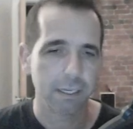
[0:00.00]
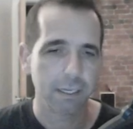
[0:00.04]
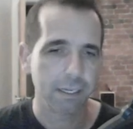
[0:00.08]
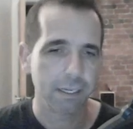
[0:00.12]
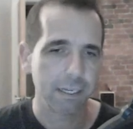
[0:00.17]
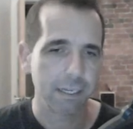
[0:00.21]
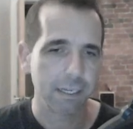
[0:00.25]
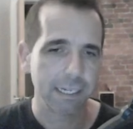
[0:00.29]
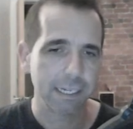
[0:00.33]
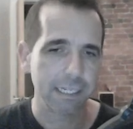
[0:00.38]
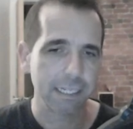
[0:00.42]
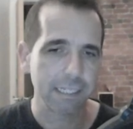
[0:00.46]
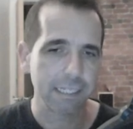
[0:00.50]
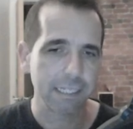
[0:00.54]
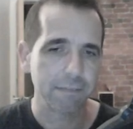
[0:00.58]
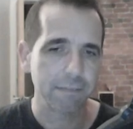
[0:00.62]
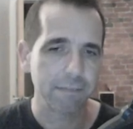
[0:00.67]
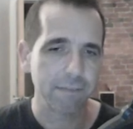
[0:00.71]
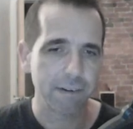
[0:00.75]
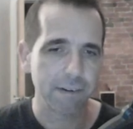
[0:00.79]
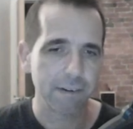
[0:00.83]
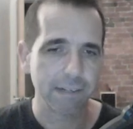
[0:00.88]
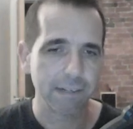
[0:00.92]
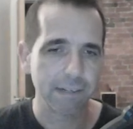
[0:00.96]
and it's
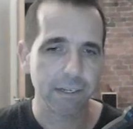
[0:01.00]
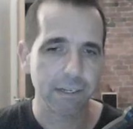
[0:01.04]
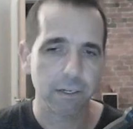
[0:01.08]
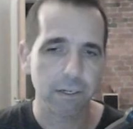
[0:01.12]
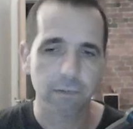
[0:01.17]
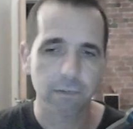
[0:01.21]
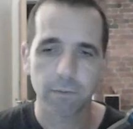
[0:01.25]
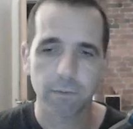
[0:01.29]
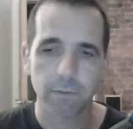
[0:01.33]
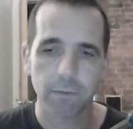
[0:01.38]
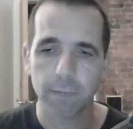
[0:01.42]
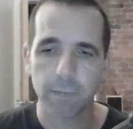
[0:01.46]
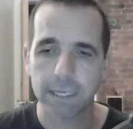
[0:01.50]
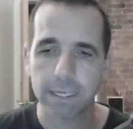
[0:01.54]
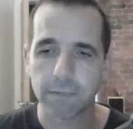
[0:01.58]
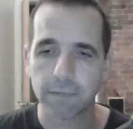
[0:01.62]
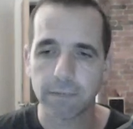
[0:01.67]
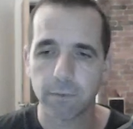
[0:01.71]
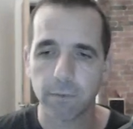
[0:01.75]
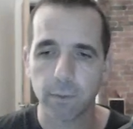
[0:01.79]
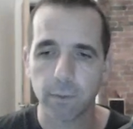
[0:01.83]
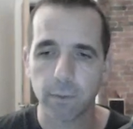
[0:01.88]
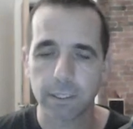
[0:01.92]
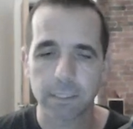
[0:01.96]
very hard for
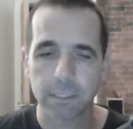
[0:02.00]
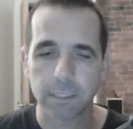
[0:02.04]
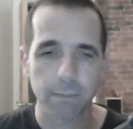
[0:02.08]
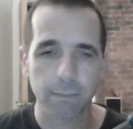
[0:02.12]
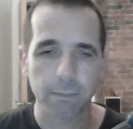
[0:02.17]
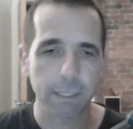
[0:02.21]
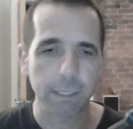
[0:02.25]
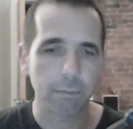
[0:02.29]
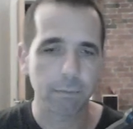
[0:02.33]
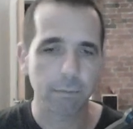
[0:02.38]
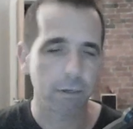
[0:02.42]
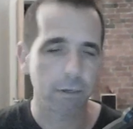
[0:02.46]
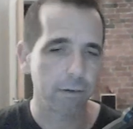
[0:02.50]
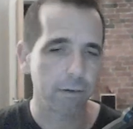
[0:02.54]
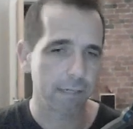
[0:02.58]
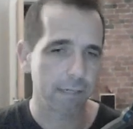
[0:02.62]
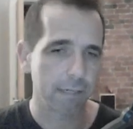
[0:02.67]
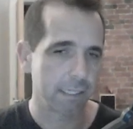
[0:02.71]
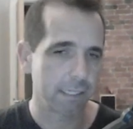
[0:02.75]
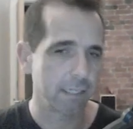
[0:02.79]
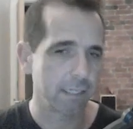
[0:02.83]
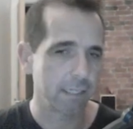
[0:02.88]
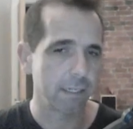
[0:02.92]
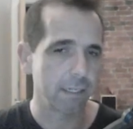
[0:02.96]
white to make progress.
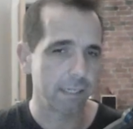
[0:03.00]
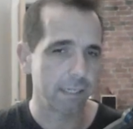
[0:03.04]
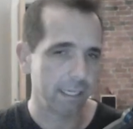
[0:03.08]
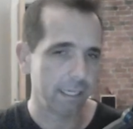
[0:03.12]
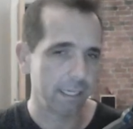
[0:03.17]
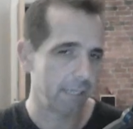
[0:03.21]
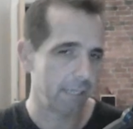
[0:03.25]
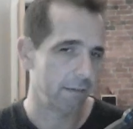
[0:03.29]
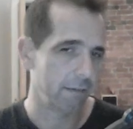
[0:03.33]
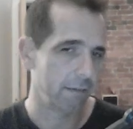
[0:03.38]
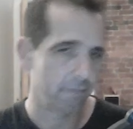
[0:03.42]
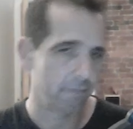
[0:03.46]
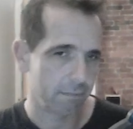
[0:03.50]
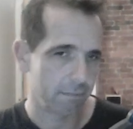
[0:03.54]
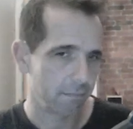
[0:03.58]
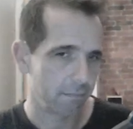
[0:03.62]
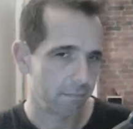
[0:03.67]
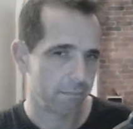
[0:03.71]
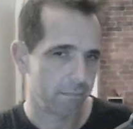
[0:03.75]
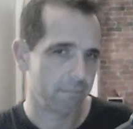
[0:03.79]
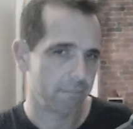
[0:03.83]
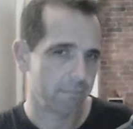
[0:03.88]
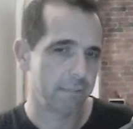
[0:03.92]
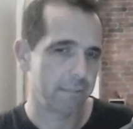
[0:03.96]
Certainly,
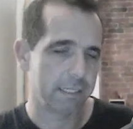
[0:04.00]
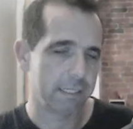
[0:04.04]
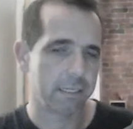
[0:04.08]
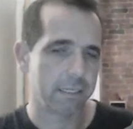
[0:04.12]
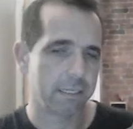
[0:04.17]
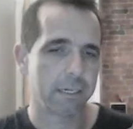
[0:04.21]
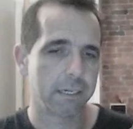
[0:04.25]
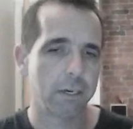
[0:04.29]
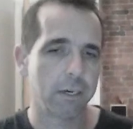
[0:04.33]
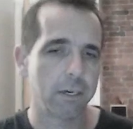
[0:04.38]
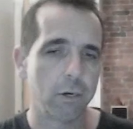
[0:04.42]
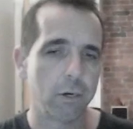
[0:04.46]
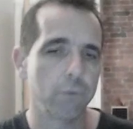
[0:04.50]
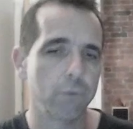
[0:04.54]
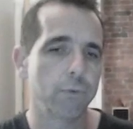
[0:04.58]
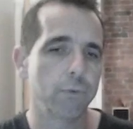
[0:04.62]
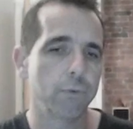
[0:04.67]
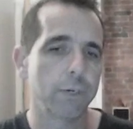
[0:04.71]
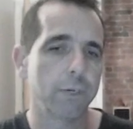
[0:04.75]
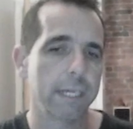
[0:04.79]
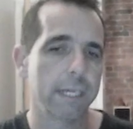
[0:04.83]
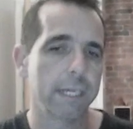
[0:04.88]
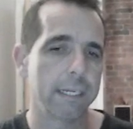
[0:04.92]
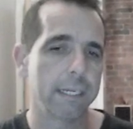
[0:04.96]
there's like a whole
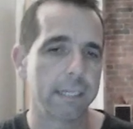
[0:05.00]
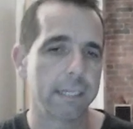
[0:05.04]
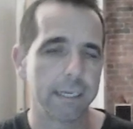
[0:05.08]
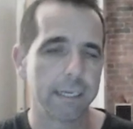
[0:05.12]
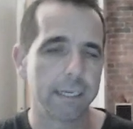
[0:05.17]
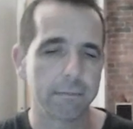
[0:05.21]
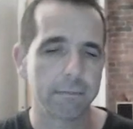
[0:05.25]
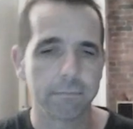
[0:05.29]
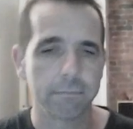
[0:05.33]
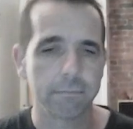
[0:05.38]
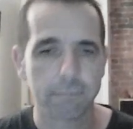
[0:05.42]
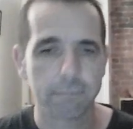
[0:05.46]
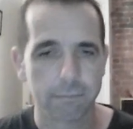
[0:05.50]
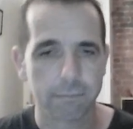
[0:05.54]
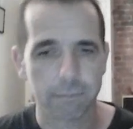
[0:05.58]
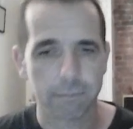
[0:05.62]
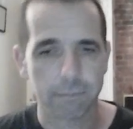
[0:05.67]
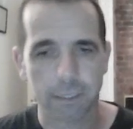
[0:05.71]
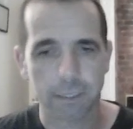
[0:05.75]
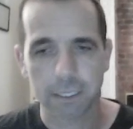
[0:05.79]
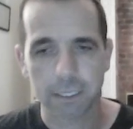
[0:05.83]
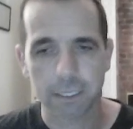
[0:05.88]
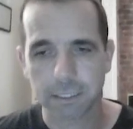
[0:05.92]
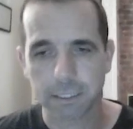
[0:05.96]
rook ending
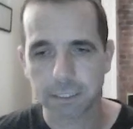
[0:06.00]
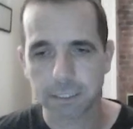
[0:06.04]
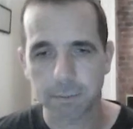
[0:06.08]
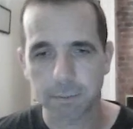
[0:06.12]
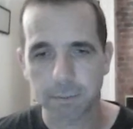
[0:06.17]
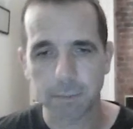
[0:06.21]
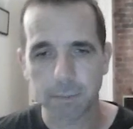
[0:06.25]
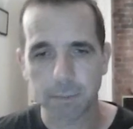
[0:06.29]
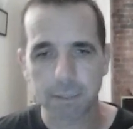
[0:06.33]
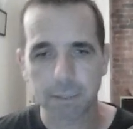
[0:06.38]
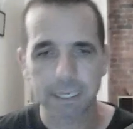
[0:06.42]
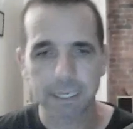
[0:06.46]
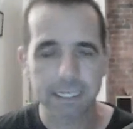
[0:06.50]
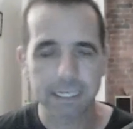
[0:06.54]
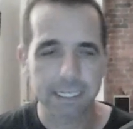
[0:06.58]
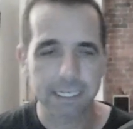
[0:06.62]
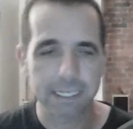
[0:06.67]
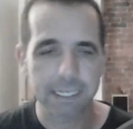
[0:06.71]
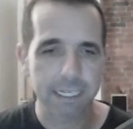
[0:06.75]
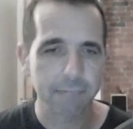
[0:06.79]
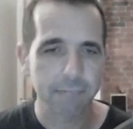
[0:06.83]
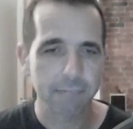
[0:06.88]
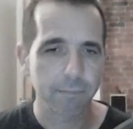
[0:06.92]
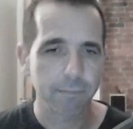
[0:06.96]
to be played
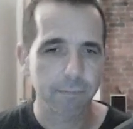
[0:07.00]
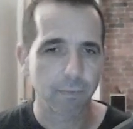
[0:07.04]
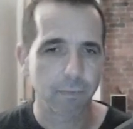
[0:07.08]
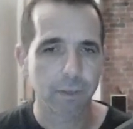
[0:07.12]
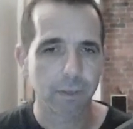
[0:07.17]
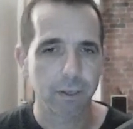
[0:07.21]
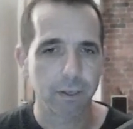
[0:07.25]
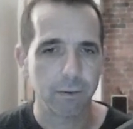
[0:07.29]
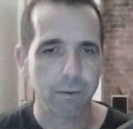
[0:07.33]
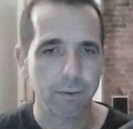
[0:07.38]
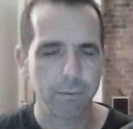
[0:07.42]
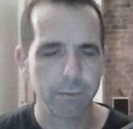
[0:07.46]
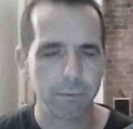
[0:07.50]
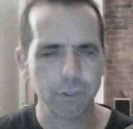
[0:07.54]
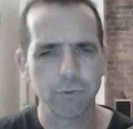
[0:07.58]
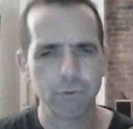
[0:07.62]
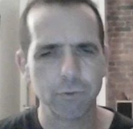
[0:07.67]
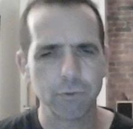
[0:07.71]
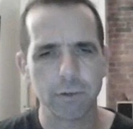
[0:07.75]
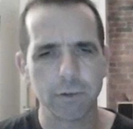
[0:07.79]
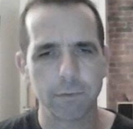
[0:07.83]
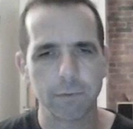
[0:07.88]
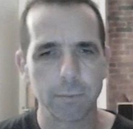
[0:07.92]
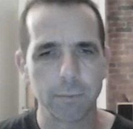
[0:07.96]
here. I mean, you'd
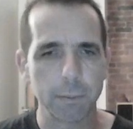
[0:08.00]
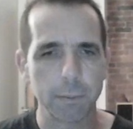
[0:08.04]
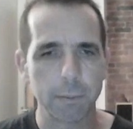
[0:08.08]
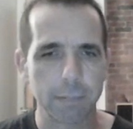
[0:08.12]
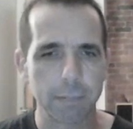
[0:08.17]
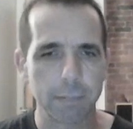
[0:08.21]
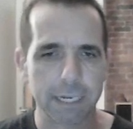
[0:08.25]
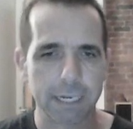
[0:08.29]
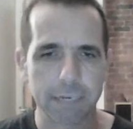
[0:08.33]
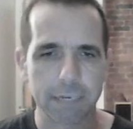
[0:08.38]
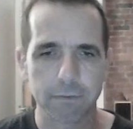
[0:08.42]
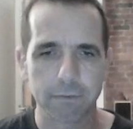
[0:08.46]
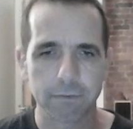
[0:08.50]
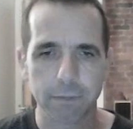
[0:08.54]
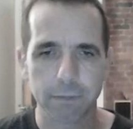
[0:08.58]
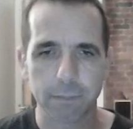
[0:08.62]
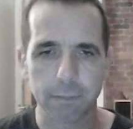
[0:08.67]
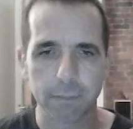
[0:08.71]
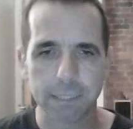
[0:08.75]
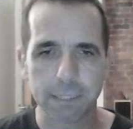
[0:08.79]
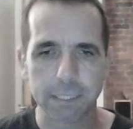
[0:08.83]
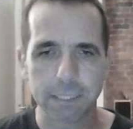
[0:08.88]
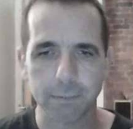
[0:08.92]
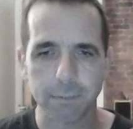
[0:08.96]
rather be black from the
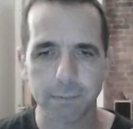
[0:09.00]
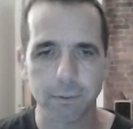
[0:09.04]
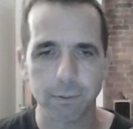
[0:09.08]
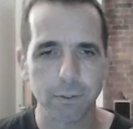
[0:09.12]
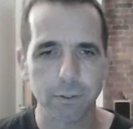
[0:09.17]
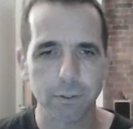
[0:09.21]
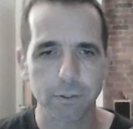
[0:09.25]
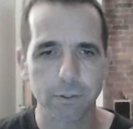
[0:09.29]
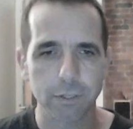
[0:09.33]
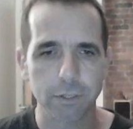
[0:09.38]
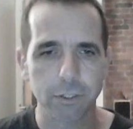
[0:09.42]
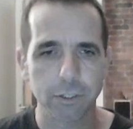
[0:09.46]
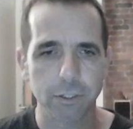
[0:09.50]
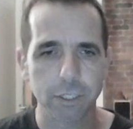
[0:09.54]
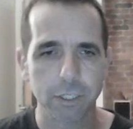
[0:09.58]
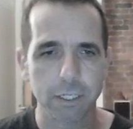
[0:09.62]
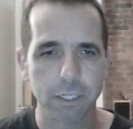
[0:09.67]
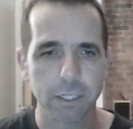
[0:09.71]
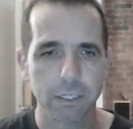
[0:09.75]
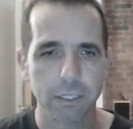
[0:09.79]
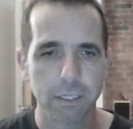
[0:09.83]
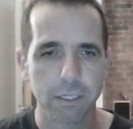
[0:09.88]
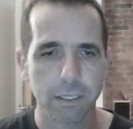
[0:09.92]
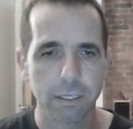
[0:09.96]
better pawn structure
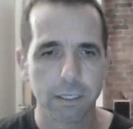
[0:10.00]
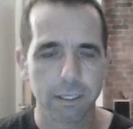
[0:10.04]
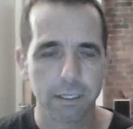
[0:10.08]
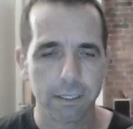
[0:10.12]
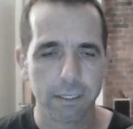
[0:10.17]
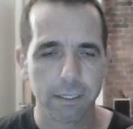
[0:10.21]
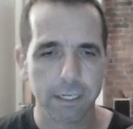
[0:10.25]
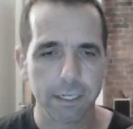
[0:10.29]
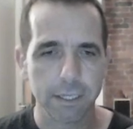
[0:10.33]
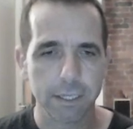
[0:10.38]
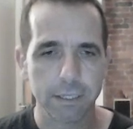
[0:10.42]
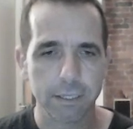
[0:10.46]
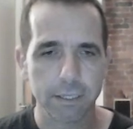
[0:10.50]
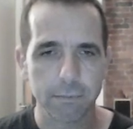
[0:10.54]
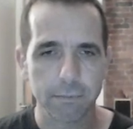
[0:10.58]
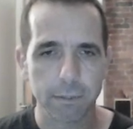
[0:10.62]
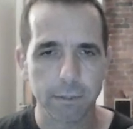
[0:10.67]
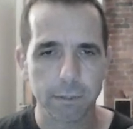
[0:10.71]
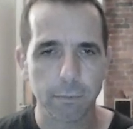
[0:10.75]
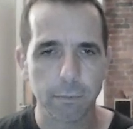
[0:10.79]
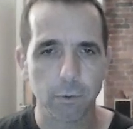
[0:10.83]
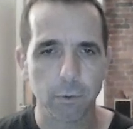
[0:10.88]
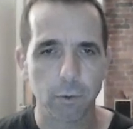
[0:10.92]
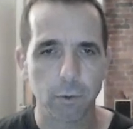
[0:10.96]
and the
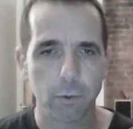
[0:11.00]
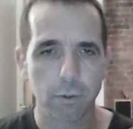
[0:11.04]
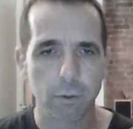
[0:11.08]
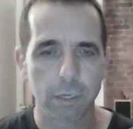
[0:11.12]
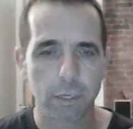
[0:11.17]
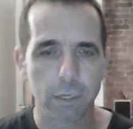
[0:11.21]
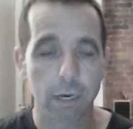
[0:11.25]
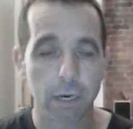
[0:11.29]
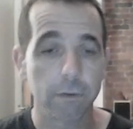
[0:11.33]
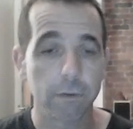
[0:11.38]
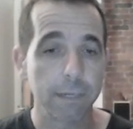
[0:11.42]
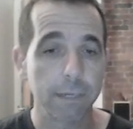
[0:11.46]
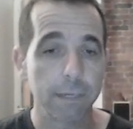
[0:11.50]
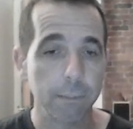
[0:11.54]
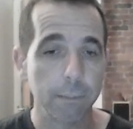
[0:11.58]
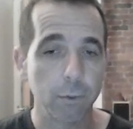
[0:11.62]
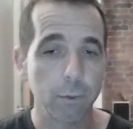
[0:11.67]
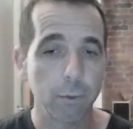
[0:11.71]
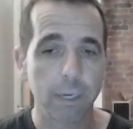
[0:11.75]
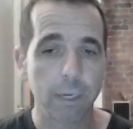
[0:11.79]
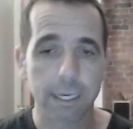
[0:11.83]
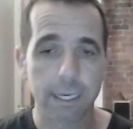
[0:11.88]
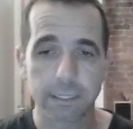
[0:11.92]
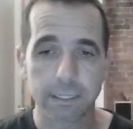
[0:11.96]
currently
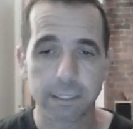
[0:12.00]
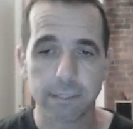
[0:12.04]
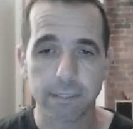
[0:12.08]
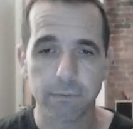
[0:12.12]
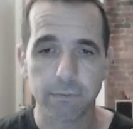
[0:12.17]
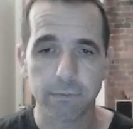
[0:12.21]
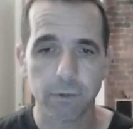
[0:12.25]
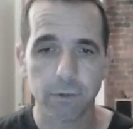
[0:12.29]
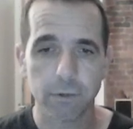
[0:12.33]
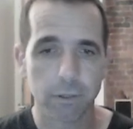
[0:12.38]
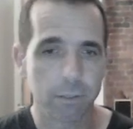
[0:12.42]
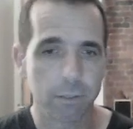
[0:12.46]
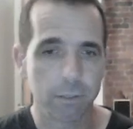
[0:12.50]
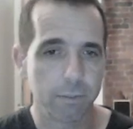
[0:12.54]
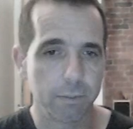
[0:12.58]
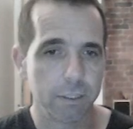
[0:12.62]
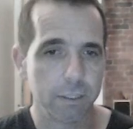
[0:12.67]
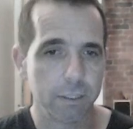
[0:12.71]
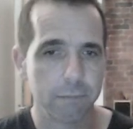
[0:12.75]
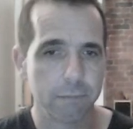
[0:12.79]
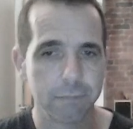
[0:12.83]
more active rook, but